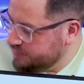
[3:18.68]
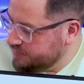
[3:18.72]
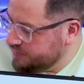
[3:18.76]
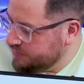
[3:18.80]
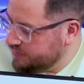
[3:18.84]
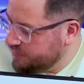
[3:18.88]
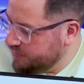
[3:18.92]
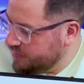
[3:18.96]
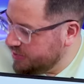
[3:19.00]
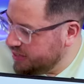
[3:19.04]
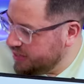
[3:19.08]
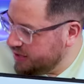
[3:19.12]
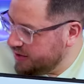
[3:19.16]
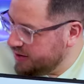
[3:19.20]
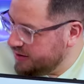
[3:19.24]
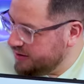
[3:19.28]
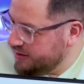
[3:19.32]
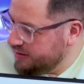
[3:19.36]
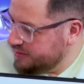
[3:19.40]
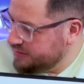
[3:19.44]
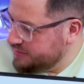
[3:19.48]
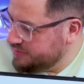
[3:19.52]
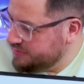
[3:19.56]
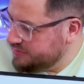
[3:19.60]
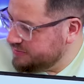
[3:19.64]

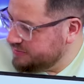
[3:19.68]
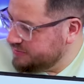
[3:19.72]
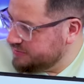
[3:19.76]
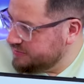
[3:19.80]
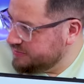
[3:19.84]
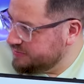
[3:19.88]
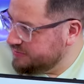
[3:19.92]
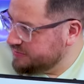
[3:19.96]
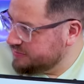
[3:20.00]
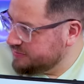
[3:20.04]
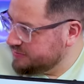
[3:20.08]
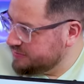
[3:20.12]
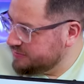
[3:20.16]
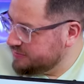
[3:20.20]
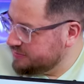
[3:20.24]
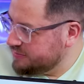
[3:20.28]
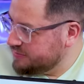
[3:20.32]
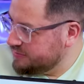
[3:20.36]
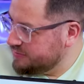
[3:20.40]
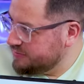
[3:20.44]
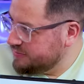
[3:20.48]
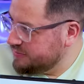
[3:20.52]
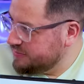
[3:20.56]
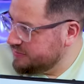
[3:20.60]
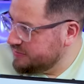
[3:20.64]

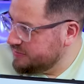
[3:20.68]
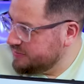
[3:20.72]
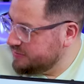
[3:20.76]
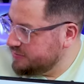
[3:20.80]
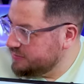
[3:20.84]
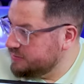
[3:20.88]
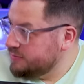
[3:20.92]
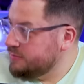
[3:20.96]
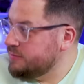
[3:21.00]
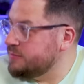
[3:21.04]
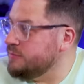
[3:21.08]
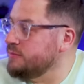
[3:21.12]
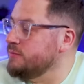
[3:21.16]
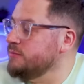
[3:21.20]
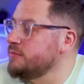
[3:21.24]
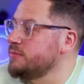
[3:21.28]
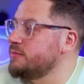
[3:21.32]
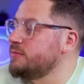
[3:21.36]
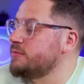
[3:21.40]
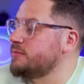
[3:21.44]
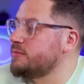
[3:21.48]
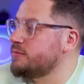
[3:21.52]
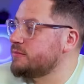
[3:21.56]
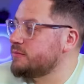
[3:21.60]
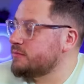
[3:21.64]

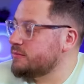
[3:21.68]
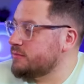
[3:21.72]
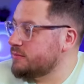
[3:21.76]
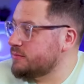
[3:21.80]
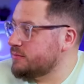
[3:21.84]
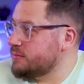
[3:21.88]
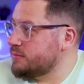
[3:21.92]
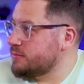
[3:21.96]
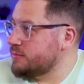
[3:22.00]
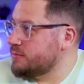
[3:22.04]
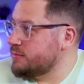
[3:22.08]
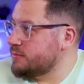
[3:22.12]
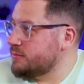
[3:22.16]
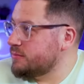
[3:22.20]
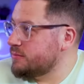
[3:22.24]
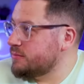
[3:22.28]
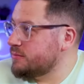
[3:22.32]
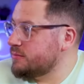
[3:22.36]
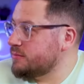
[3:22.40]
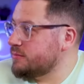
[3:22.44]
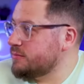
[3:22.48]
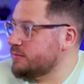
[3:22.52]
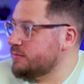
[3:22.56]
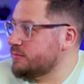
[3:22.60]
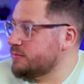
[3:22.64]

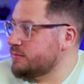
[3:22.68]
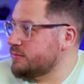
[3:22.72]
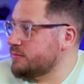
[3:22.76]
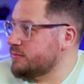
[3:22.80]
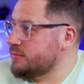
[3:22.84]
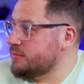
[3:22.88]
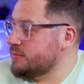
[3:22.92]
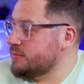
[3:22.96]
This person isn't speaking.